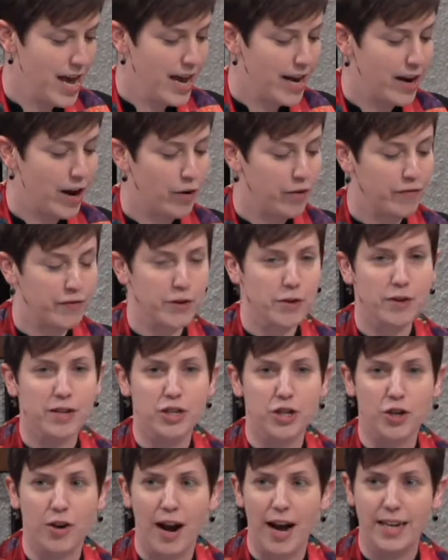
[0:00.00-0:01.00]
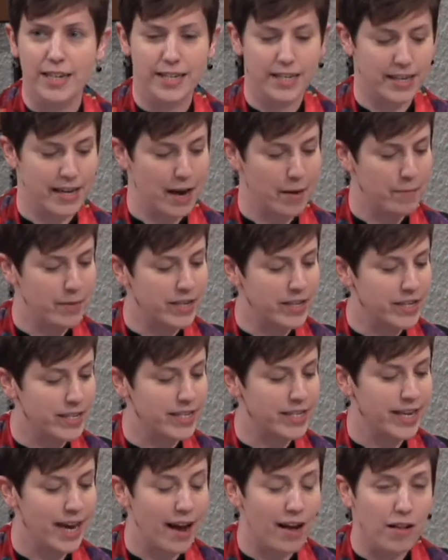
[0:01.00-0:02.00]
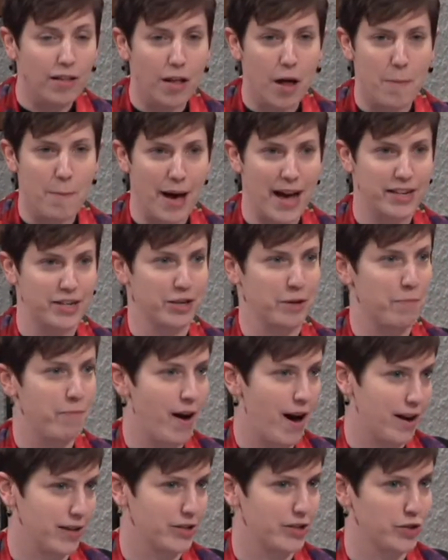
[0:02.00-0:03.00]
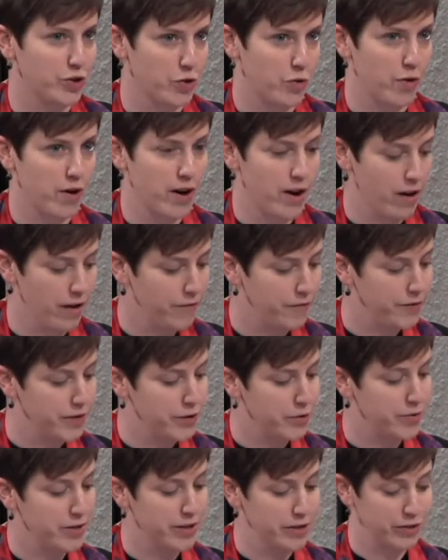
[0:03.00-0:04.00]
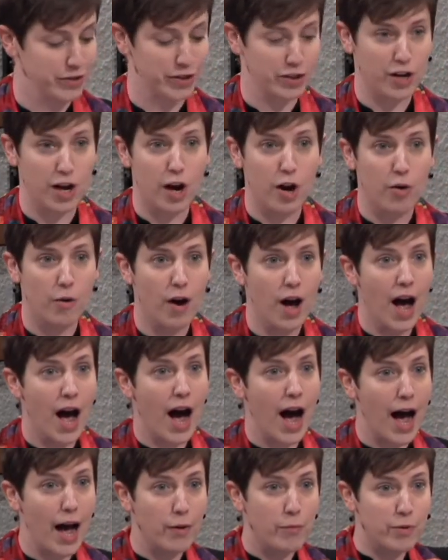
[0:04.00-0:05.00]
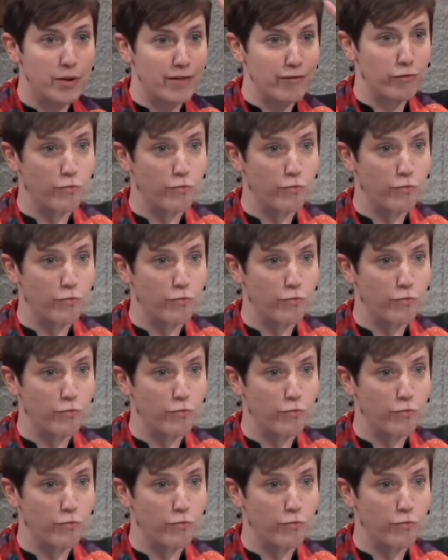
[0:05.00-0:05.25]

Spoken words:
Now, if you had tried to get me to tell a magic box story a few years ago, I would have